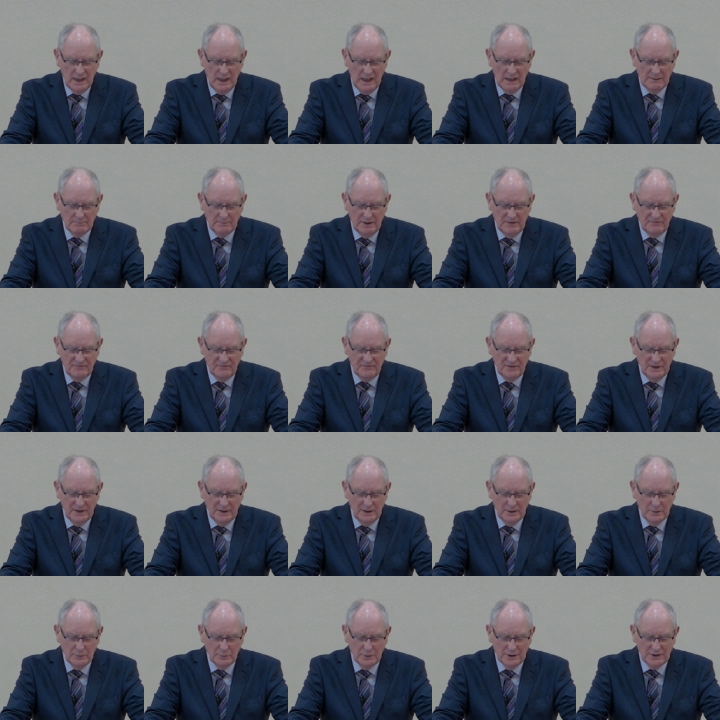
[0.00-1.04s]
and be
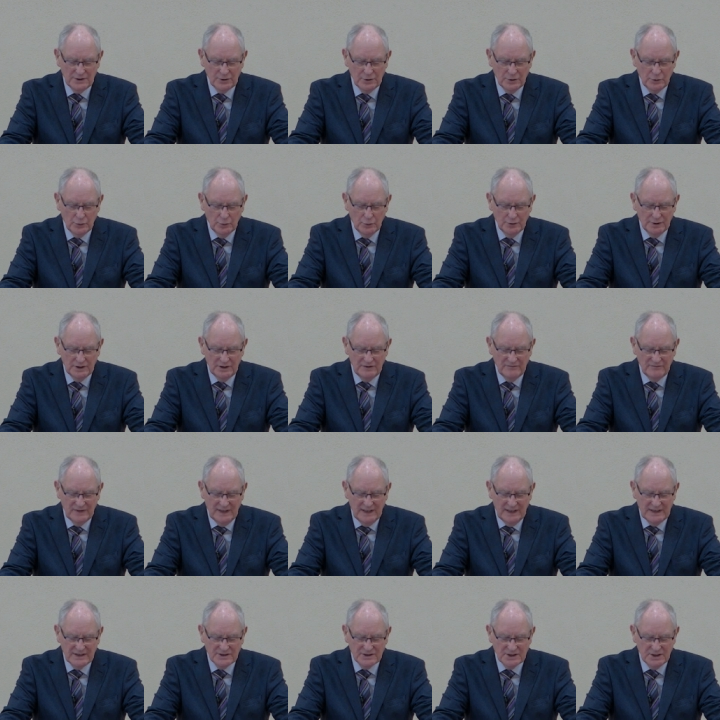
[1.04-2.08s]
filled with their own
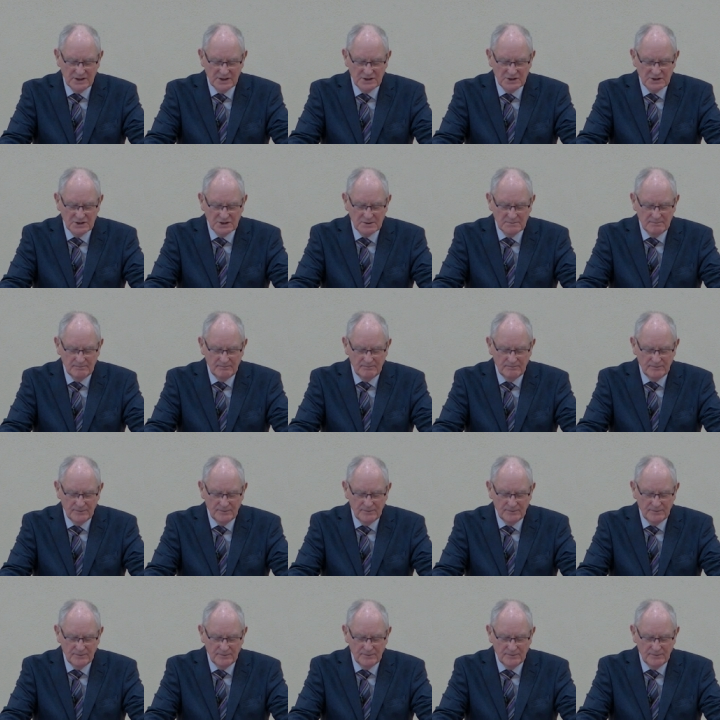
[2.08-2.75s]
devices.